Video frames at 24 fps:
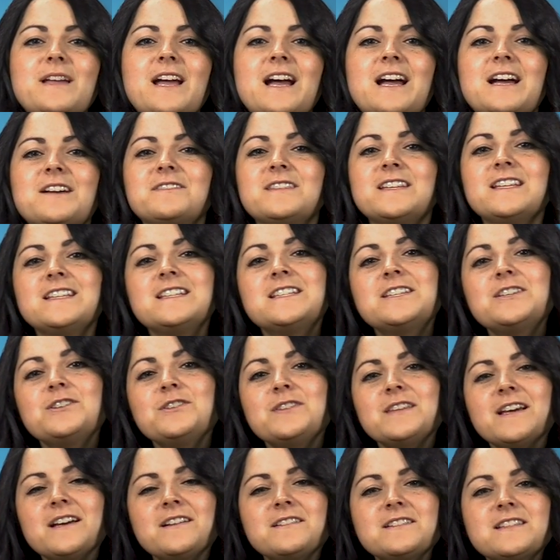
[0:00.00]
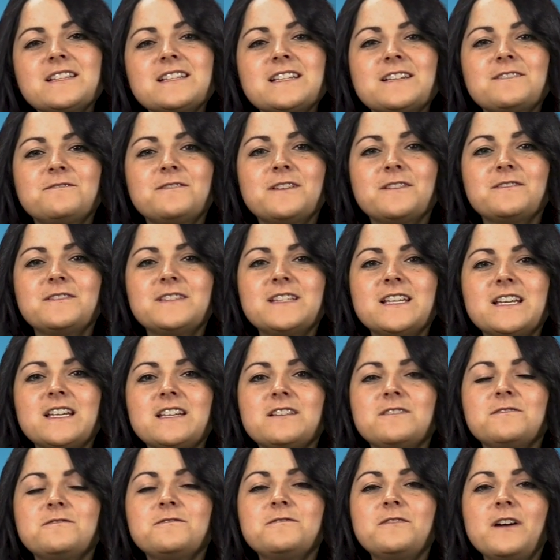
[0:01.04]
have the
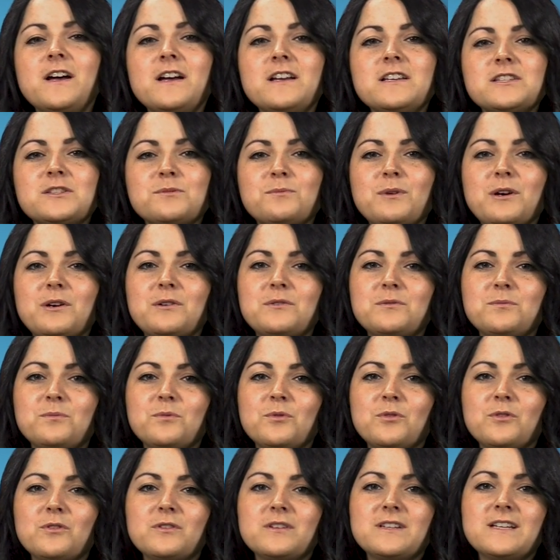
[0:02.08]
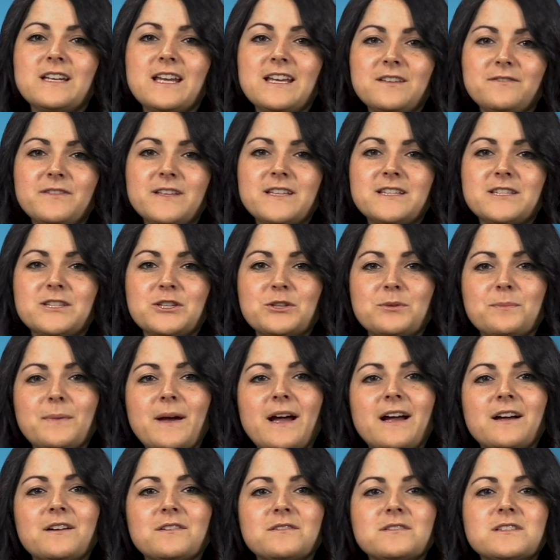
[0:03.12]
2015 First World War Navy
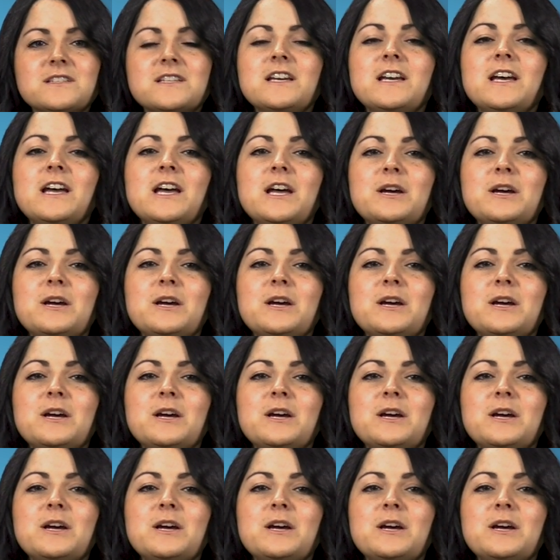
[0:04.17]
£2,